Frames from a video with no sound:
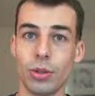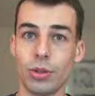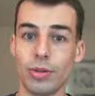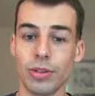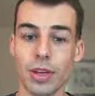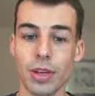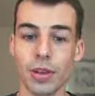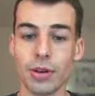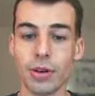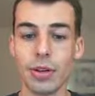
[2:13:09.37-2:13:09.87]
of the
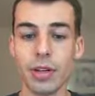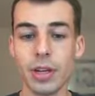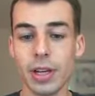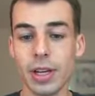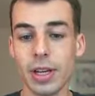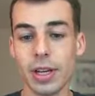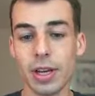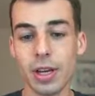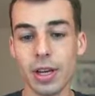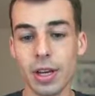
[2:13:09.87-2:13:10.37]
other.
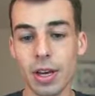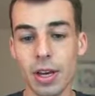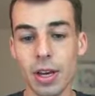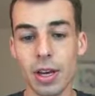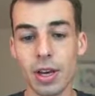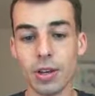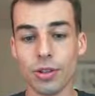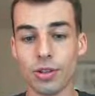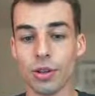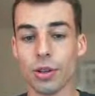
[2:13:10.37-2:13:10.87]

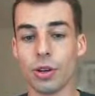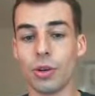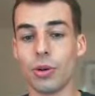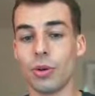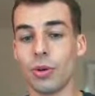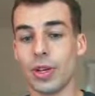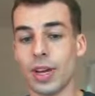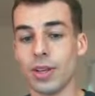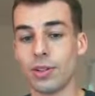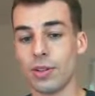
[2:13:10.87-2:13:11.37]
So
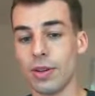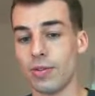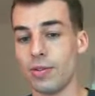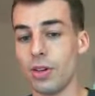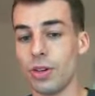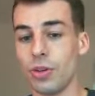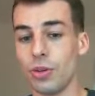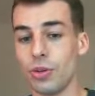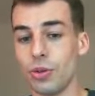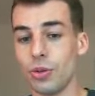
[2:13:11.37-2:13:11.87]
yeah, so
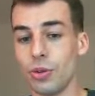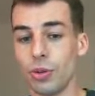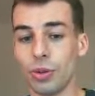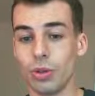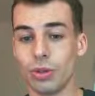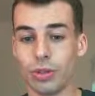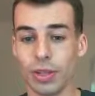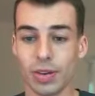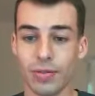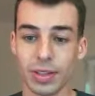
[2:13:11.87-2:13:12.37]
you
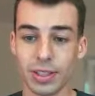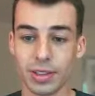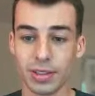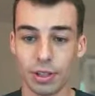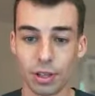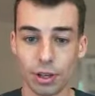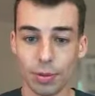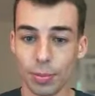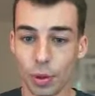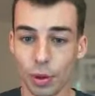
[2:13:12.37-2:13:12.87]
have to
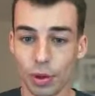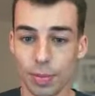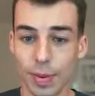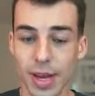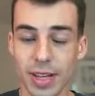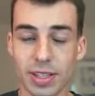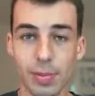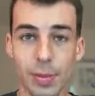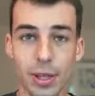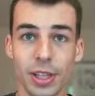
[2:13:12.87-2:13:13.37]
consider both
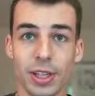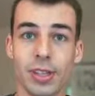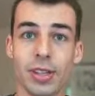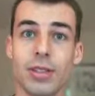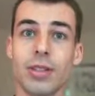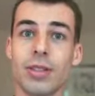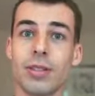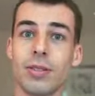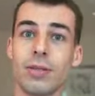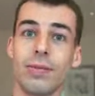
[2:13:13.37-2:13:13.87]

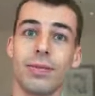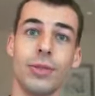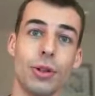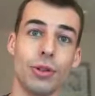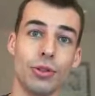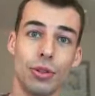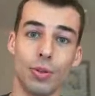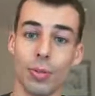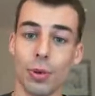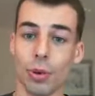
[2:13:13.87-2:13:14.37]
possibilities. Those
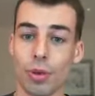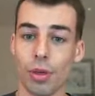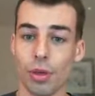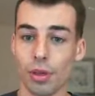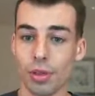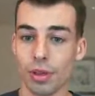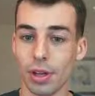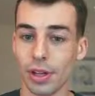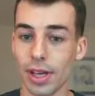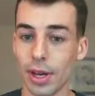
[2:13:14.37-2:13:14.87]
are both
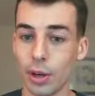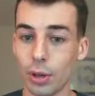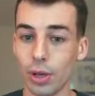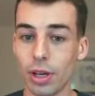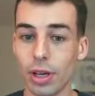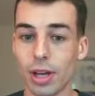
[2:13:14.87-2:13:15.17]
allowed.